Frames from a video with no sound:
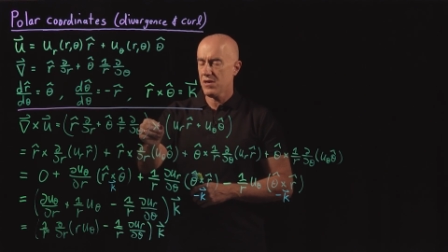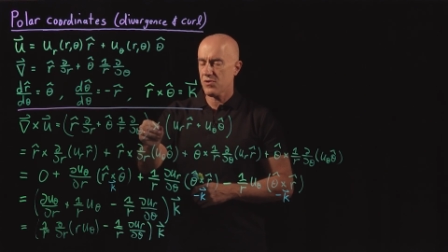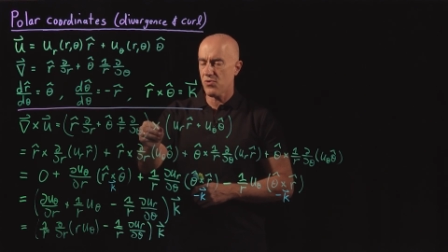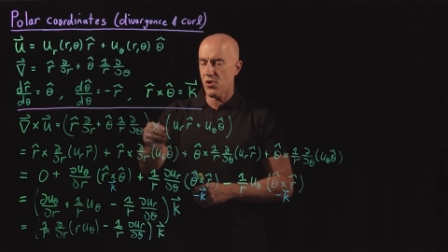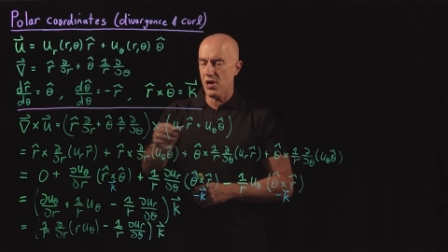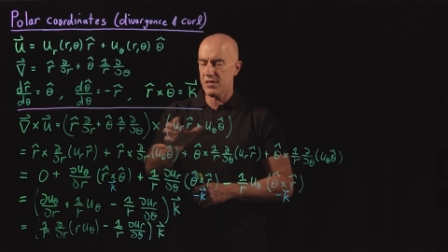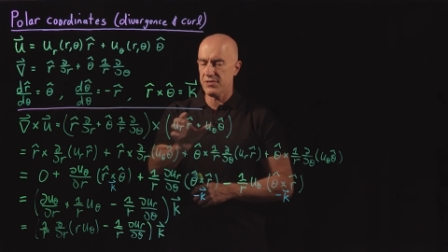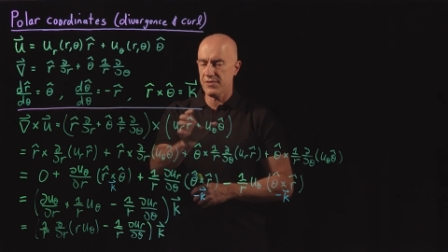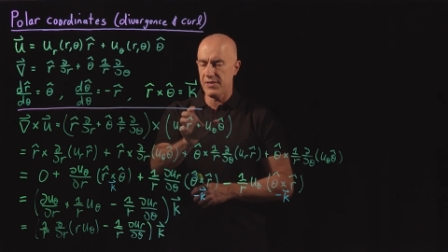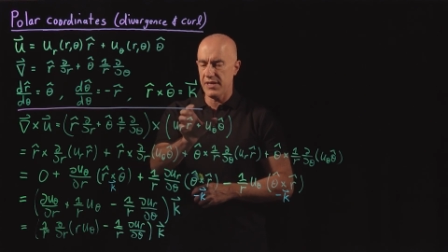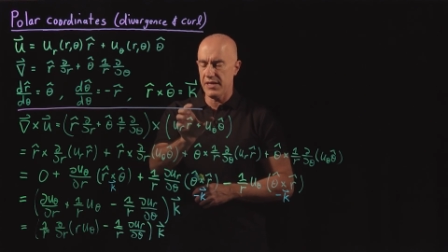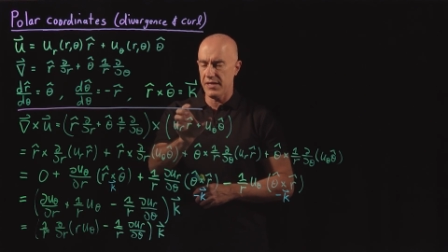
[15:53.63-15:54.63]
cross
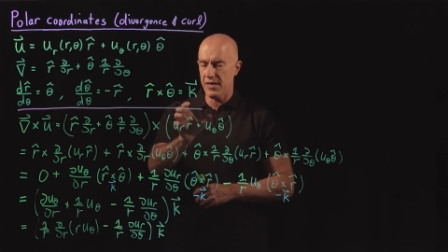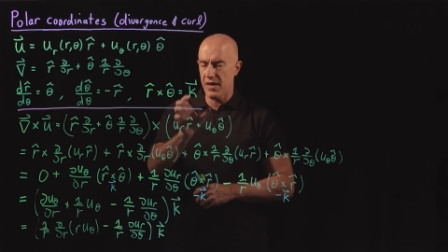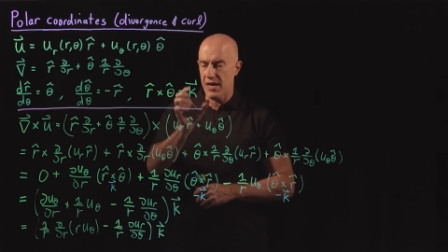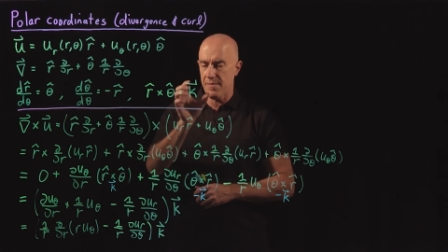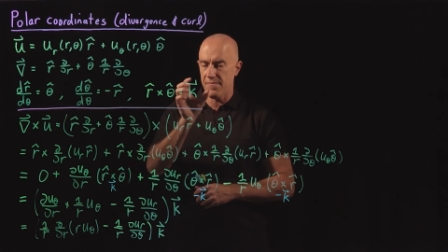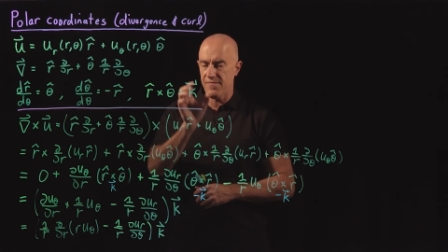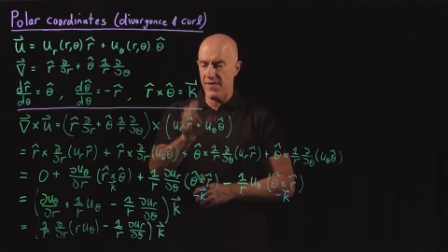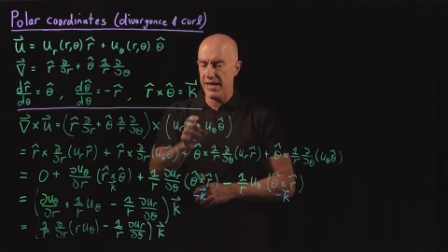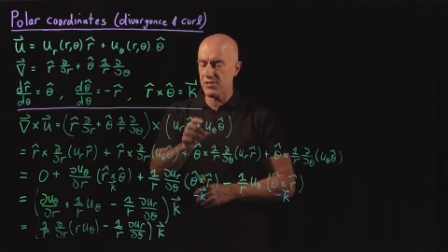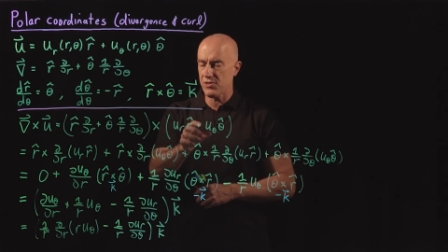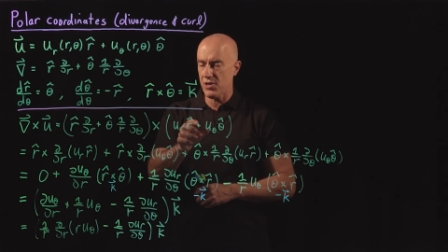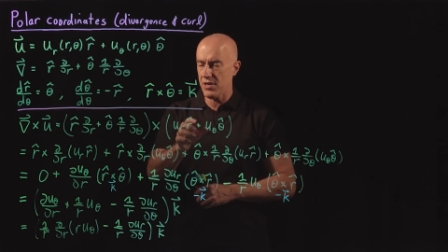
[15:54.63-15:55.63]
the
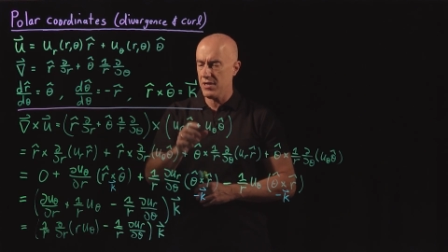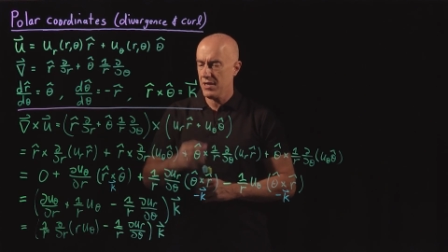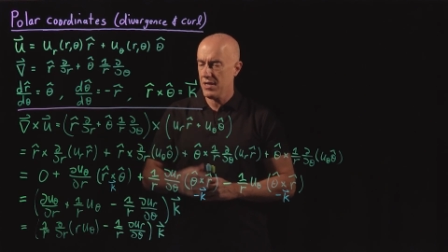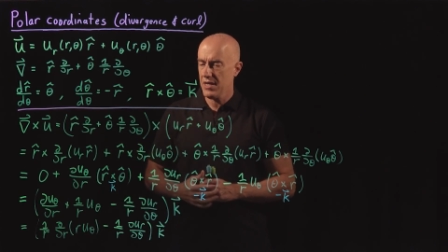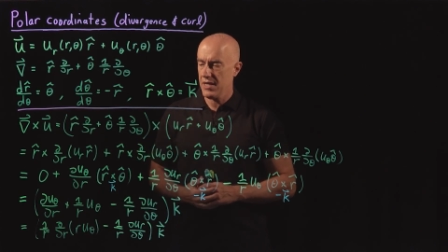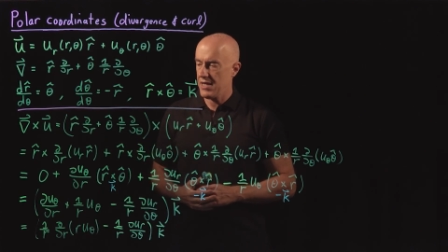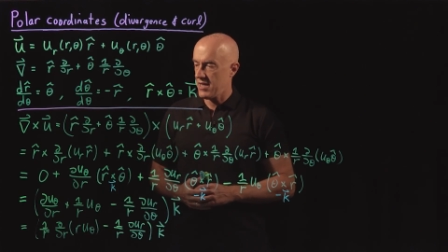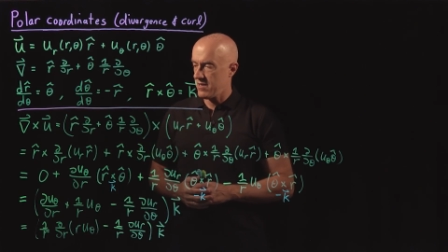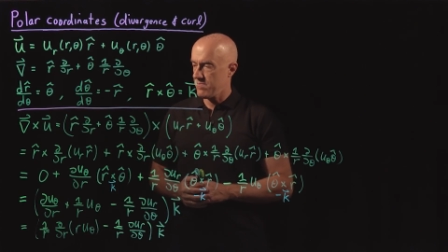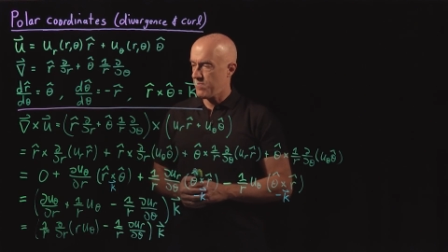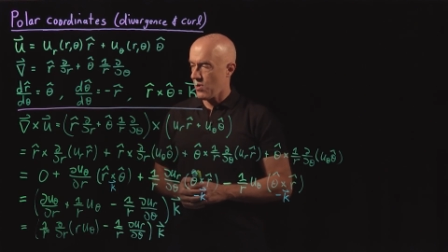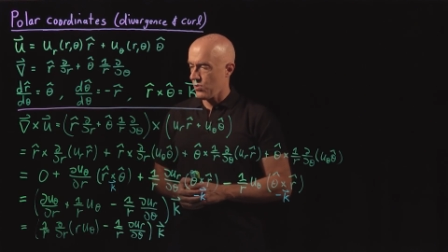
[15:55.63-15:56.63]
vector
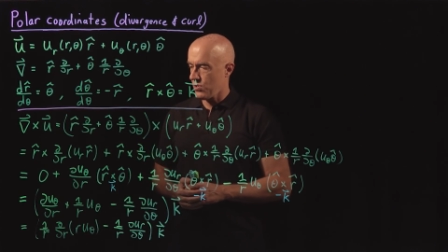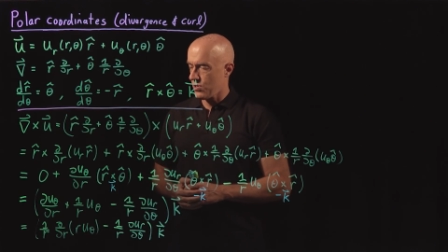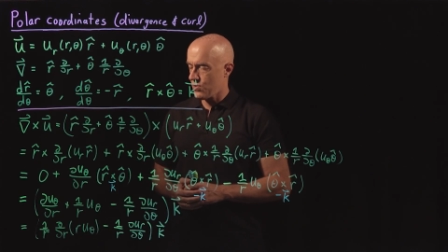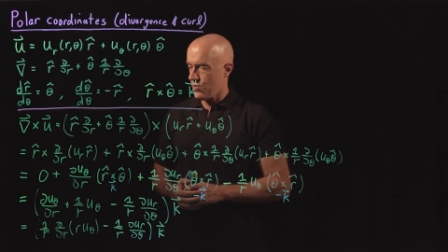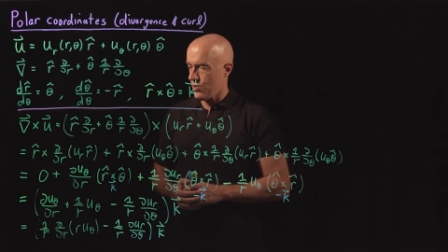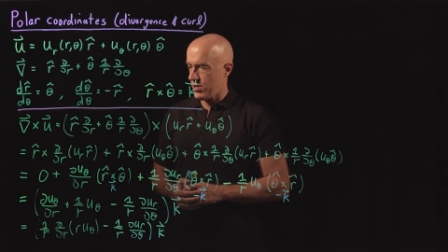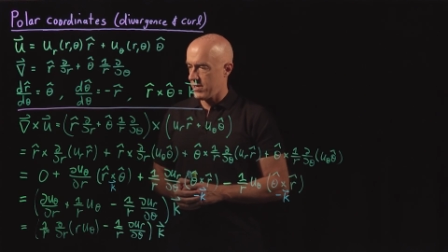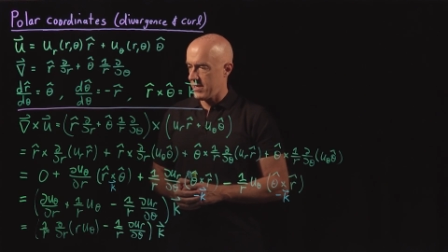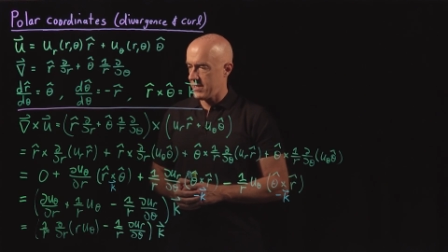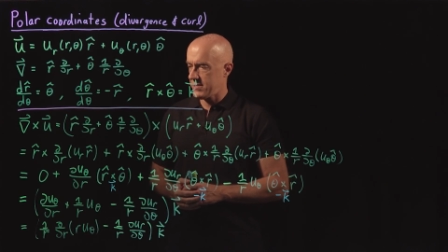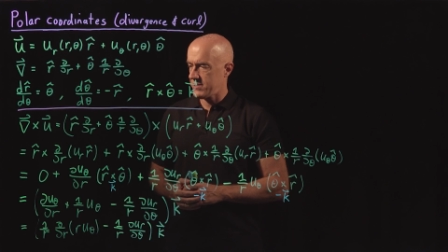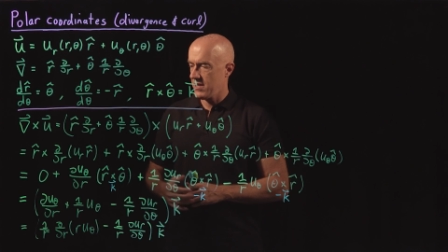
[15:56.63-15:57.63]
in polar
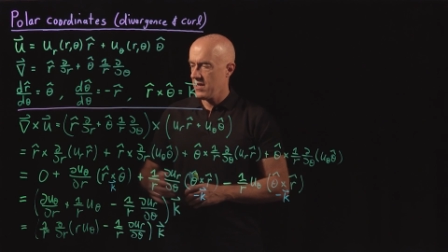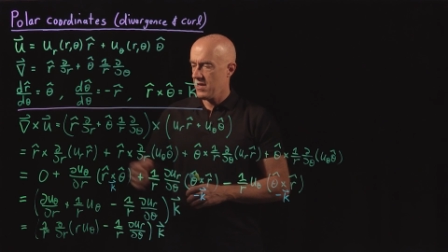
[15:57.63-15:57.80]
coordinates.